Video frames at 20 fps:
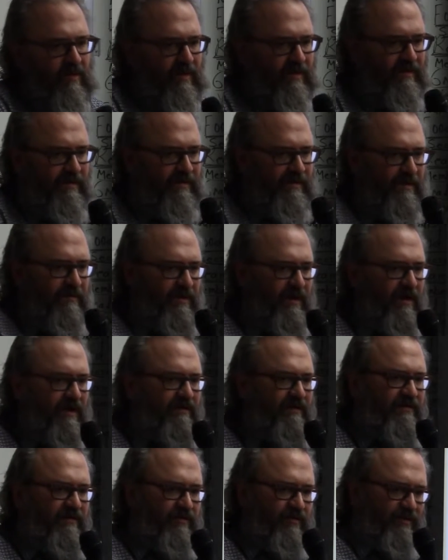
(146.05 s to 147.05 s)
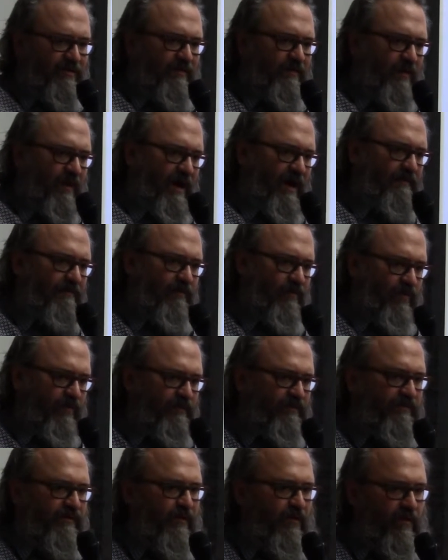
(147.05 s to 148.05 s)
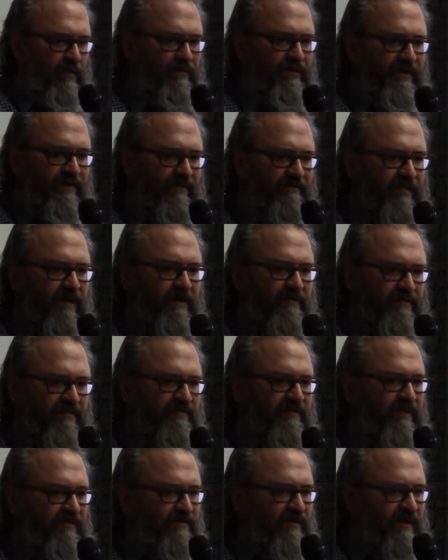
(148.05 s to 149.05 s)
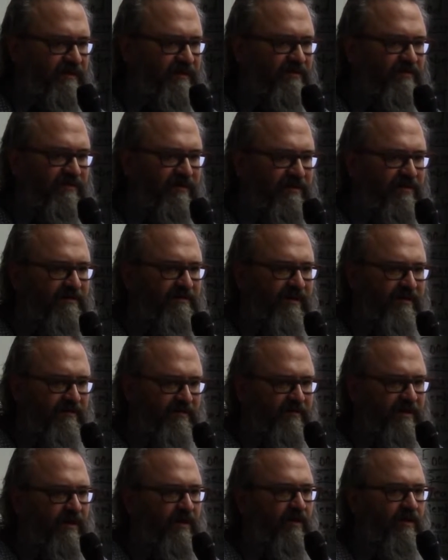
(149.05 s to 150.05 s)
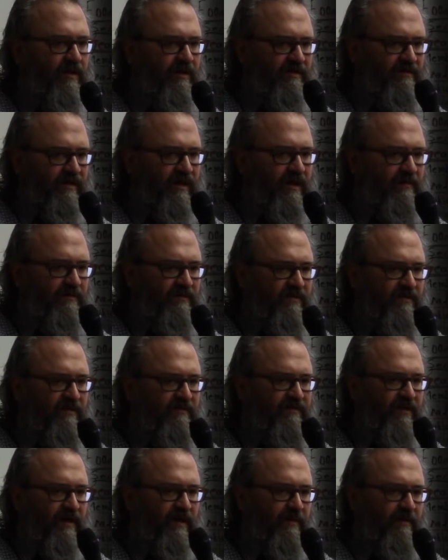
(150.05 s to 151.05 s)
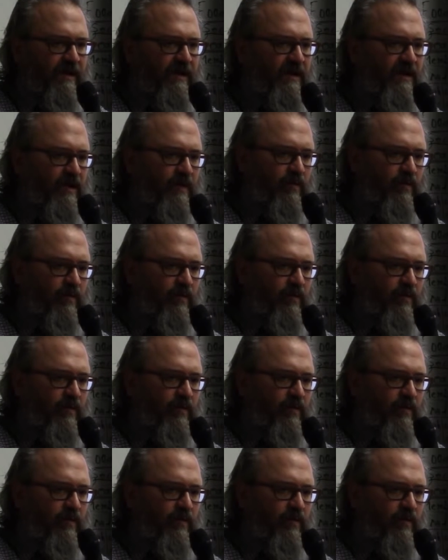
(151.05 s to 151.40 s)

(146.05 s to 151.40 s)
Well, to be honest with you, we're still in development stage. Like I said, it takes me a long time to develop.